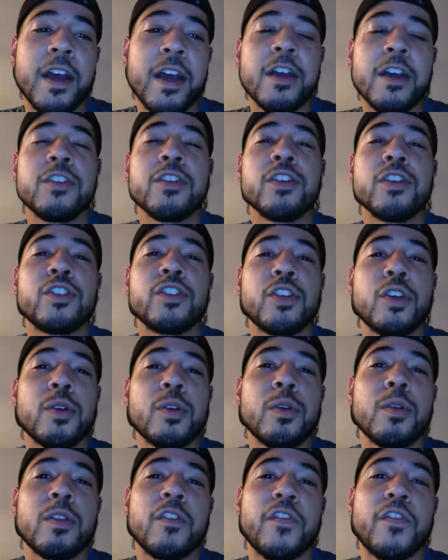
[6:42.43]
just show
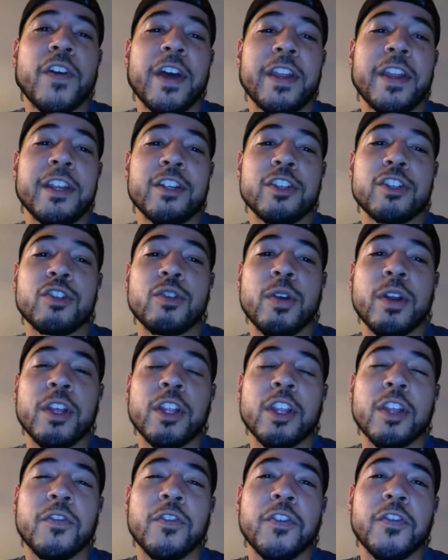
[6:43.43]
you the fighting
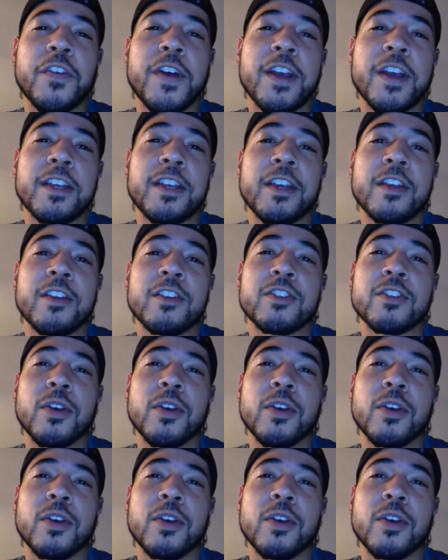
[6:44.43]
strength of a Viking.